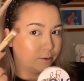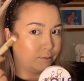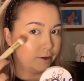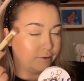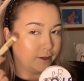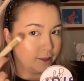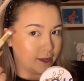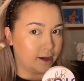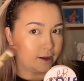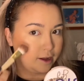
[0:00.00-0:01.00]
buffing
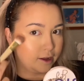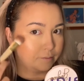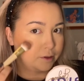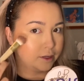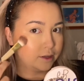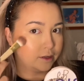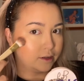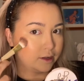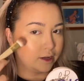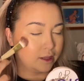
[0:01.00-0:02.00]
that up,
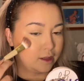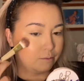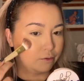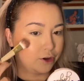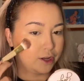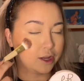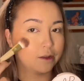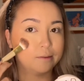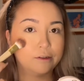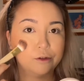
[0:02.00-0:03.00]
and then bringing
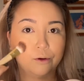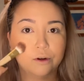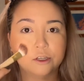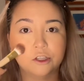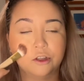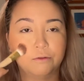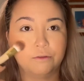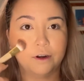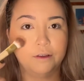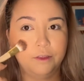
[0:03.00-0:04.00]
it towards the
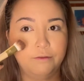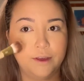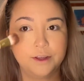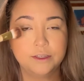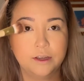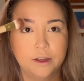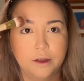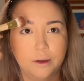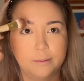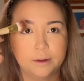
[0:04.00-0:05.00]
front of the face,
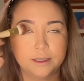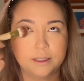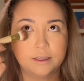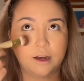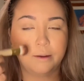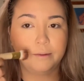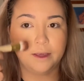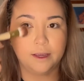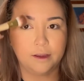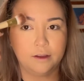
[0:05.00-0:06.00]
but
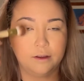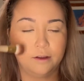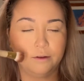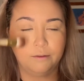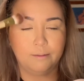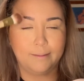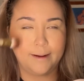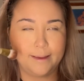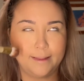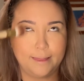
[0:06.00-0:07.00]
stopping
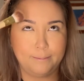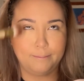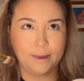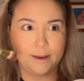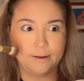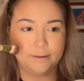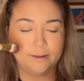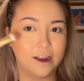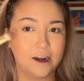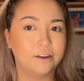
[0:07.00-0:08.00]
right in the middle
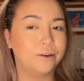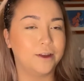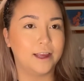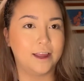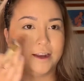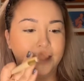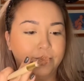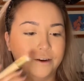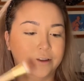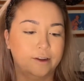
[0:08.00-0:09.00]
and not going any
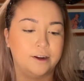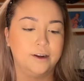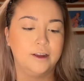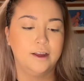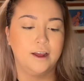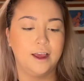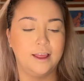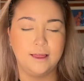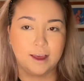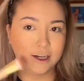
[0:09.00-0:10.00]
further.
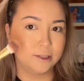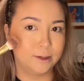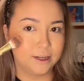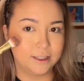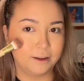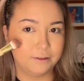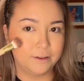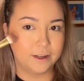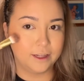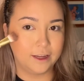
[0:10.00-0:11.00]
And that's because I
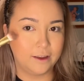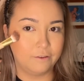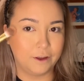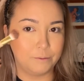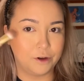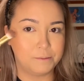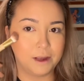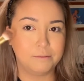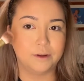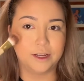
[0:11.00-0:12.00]
feel like if I bring
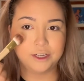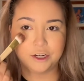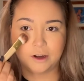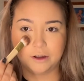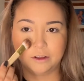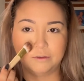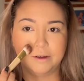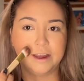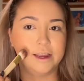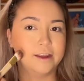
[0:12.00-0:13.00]
my blush all the
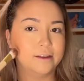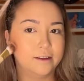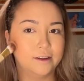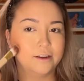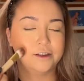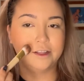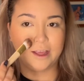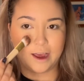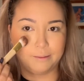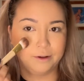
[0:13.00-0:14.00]
way to
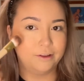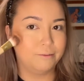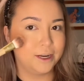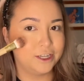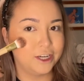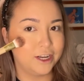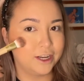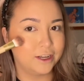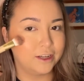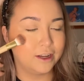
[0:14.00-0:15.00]
the apple of my
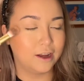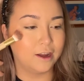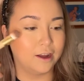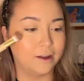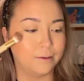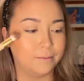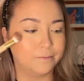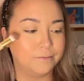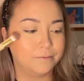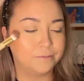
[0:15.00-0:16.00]
cheek,
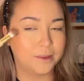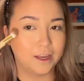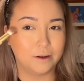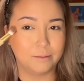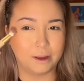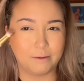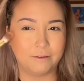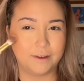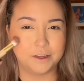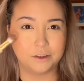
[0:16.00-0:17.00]
it'll make my
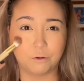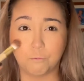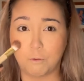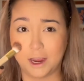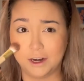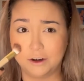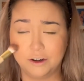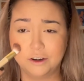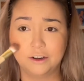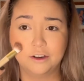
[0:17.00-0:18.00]
face look
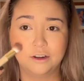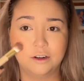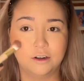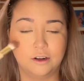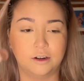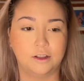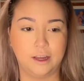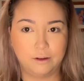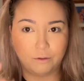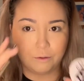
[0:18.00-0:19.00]
whiter or
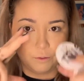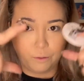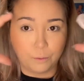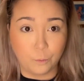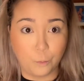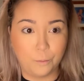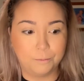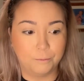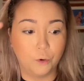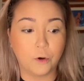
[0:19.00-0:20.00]
like
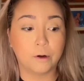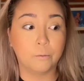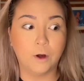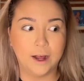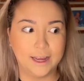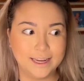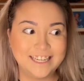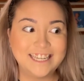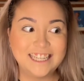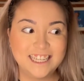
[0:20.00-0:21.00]
more
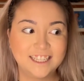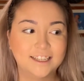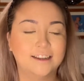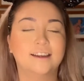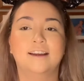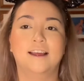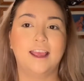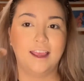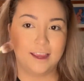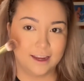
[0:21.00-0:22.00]
wide,
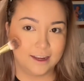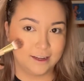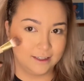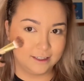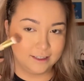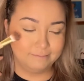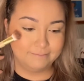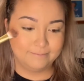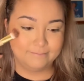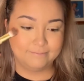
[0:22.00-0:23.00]
and
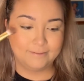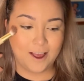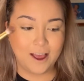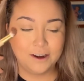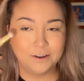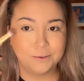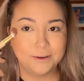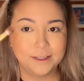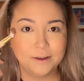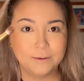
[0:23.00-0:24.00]
I don't
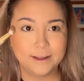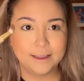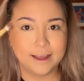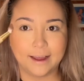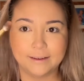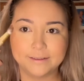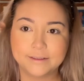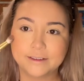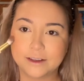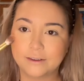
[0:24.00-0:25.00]
really want that.
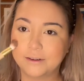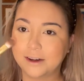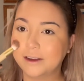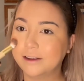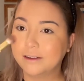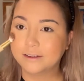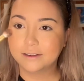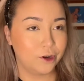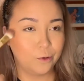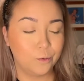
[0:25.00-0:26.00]
It's already,
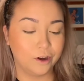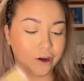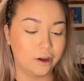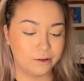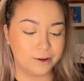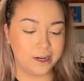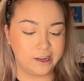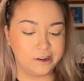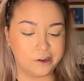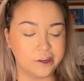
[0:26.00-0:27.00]
we're
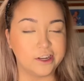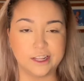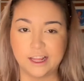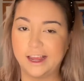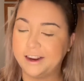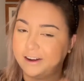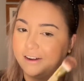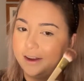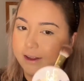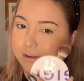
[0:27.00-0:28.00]
already good in that
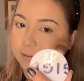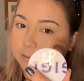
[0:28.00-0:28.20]
area.